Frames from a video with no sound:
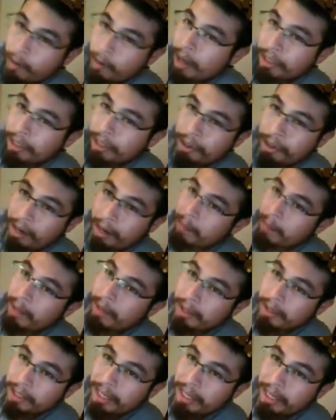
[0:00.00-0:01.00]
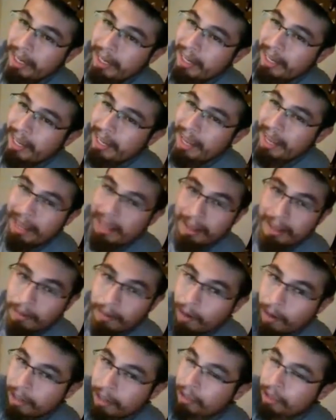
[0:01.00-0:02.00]
Watch Dragon Ball Z and
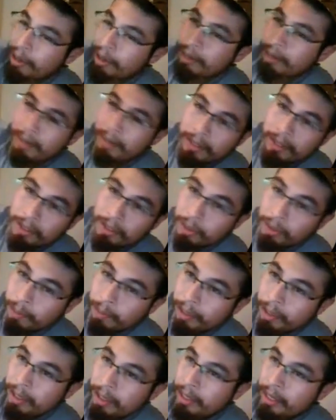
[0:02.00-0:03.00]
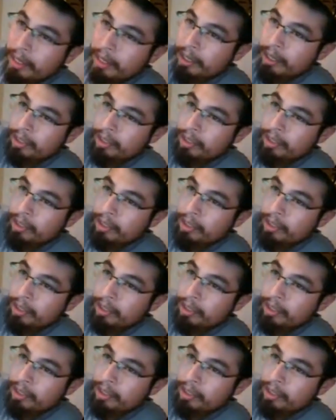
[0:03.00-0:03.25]
then watch Dragon Ball Super.